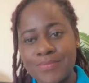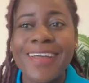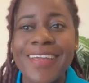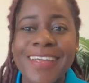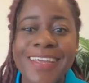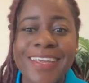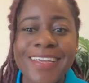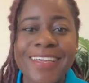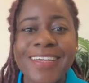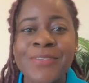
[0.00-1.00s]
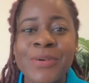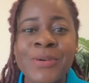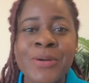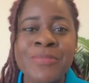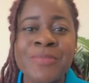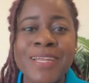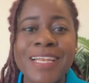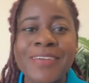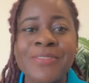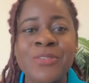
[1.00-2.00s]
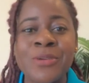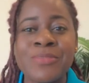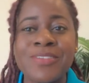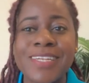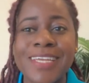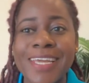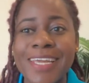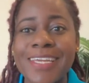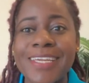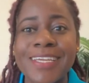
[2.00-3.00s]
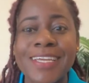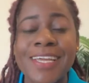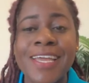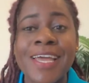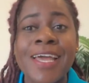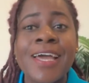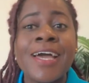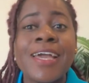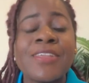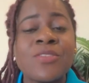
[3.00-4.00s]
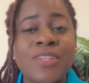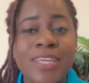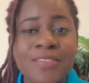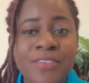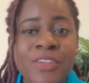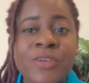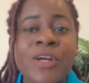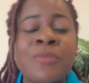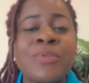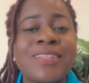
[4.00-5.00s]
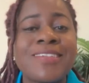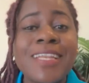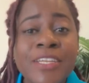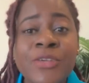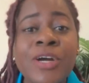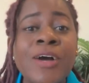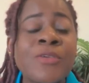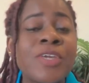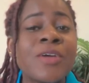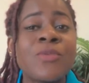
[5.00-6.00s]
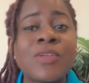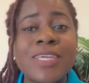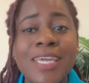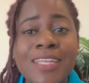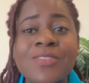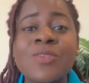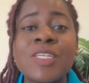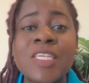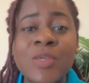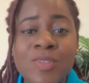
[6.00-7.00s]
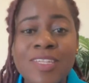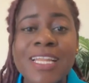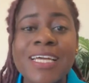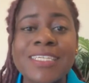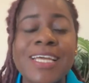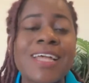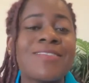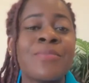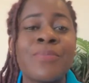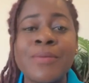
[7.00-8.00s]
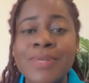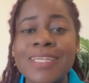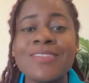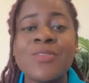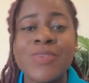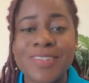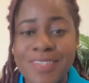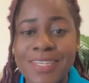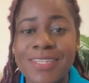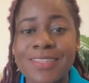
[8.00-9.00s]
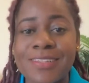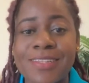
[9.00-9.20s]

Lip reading: Hi, welcome to my live stream today. In today's video, I'll be telling you how you can relocate to New Zealand as a permanent resident.